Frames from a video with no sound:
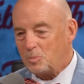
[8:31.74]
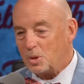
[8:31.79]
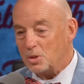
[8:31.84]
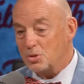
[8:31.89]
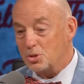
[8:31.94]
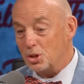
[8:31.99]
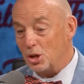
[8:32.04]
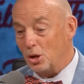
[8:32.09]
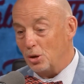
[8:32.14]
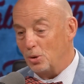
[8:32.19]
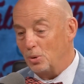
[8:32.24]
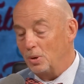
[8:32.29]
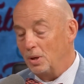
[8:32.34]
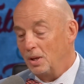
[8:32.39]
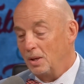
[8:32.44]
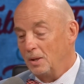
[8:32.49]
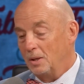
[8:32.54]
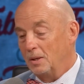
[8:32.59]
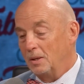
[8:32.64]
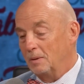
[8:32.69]
So
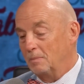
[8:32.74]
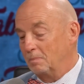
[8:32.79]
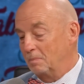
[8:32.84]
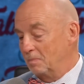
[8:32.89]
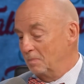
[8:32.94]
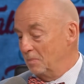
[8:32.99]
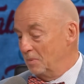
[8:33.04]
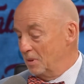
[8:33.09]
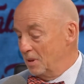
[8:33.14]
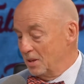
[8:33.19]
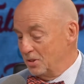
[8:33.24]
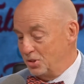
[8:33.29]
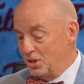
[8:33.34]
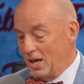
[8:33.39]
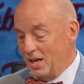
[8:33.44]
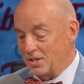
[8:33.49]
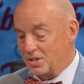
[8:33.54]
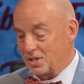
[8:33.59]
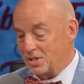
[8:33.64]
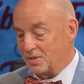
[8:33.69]
the
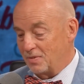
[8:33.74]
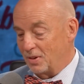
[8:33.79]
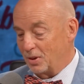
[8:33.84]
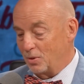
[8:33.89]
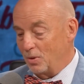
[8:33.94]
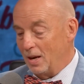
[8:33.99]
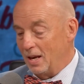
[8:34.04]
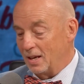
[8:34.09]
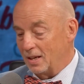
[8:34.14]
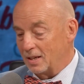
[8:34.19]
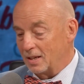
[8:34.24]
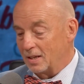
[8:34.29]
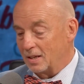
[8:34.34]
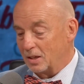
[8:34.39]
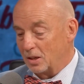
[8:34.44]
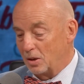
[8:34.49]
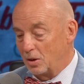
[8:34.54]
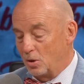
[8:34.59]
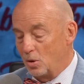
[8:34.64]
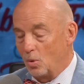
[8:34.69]
chances of a
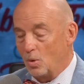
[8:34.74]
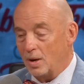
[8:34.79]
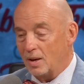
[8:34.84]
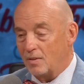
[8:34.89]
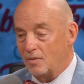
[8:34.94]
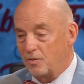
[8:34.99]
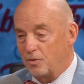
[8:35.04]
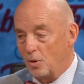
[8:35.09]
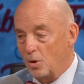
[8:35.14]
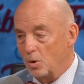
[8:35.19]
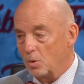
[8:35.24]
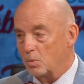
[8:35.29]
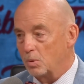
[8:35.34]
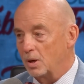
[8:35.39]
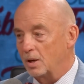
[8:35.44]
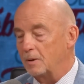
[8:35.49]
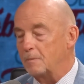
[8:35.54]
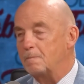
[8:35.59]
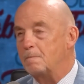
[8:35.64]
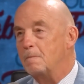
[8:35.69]
grant going
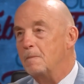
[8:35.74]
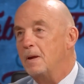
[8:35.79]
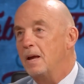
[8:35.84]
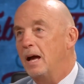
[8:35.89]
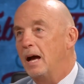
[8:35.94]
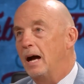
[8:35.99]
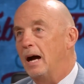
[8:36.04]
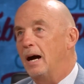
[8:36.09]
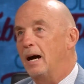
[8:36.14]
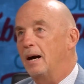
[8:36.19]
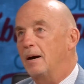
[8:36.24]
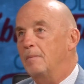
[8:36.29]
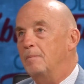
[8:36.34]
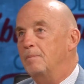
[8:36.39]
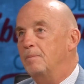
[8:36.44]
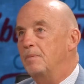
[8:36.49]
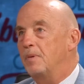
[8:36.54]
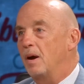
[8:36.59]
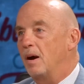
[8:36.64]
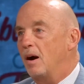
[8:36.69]
forward
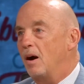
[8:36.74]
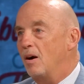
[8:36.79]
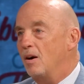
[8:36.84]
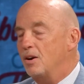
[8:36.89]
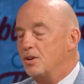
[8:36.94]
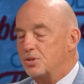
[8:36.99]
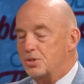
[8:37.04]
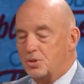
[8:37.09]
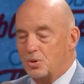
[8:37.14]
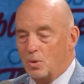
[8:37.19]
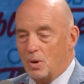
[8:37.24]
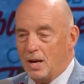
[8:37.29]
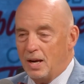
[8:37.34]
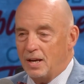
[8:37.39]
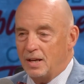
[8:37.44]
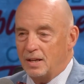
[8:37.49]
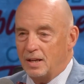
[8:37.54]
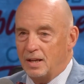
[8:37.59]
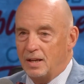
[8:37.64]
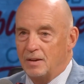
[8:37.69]
aren't as
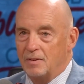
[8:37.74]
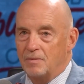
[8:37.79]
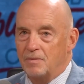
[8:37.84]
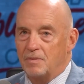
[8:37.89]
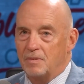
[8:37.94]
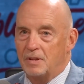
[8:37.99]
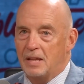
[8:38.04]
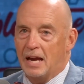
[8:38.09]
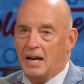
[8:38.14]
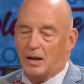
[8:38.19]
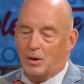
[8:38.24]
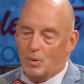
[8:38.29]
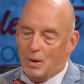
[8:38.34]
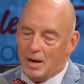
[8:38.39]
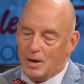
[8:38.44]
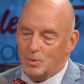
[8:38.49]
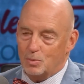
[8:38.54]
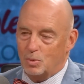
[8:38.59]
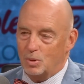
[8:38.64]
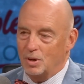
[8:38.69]
great if that
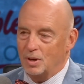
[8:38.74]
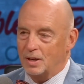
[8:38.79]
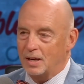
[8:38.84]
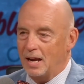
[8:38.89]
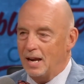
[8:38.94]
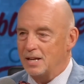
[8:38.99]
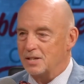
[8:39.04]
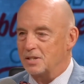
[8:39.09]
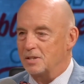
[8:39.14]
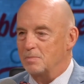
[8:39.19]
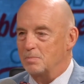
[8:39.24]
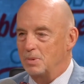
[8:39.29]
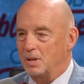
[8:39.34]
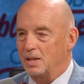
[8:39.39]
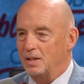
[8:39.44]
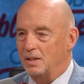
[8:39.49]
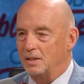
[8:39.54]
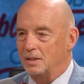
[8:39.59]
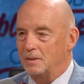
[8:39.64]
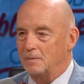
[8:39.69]
groundwork hasn't
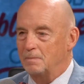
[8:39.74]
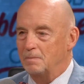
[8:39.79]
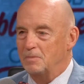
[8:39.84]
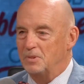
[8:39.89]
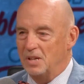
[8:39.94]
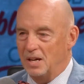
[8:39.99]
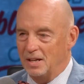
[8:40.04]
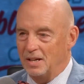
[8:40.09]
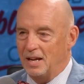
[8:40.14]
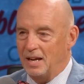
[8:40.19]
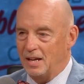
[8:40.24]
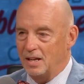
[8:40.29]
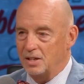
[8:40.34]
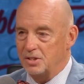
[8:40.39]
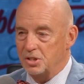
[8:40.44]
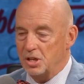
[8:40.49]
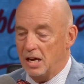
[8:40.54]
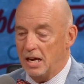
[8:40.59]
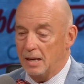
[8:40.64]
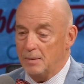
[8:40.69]
been done ahead of
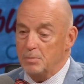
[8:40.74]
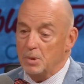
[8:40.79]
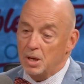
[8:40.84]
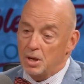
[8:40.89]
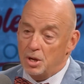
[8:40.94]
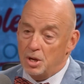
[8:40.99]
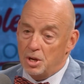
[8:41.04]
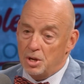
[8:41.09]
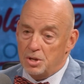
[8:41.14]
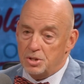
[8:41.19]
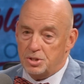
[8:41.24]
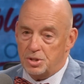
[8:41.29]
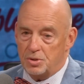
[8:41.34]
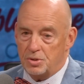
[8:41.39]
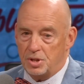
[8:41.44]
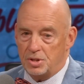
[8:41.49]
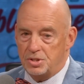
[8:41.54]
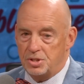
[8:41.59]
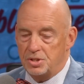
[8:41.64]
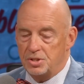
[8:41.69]
time. So
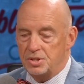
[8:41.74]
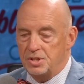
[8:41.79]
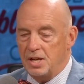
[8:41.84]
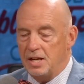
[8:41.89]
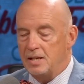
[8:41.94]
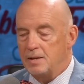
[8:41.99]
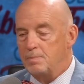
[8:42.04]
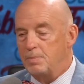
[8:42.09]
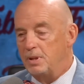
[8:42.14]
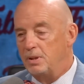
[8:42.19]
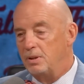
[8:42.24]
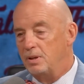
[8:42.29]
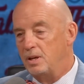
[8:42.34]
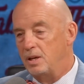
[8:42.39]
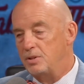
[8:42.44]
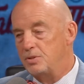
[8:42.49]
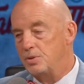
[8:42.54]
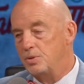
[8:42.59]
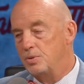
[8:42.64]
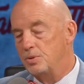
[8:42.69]
the
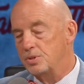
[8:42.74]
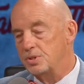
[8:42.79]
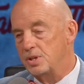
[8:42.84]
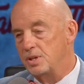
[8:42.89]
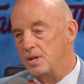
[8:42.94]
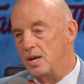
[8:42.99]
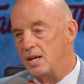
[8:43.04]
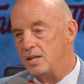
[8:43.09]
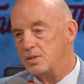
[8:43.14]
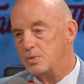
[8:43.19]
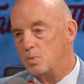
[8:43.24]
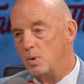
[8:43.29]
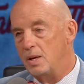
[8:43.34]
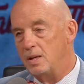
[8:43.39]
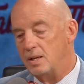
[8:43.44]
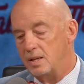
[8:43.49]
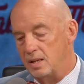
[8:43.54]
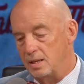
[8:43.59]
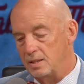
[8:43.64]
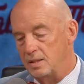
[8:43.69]
sustainability tool is a nice way
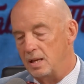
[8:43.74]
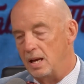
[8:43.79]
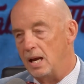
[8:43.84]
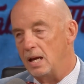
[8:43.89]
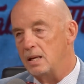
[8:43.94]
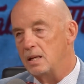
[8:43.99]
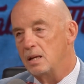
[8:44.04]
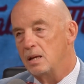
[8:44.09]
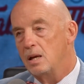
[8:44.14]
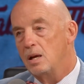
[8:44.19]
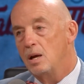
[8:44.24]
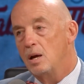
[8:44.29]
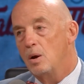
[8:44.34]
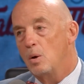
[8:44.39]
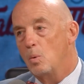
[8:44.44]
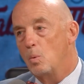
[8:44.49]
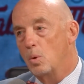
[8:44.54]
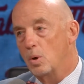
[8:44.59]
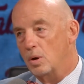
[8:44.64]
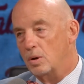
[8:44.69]
to get that
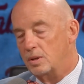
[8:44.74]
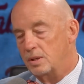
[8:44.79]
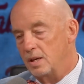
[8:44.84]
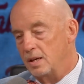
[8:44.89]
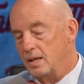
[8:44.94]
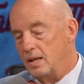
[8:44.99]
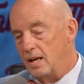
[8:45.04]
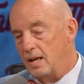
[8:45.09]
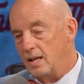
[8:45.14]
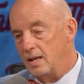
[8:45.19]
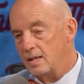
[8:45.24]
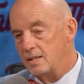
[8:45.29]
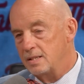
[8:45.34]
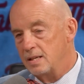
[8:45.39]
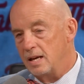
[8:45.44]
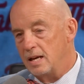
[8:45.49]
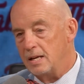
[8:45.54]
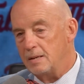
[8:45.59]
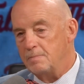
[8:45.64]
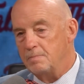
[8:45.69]
work done ahead of
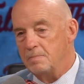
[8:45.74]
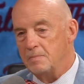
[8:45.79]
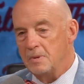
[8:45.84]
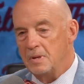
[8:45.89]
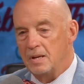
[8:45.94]
time.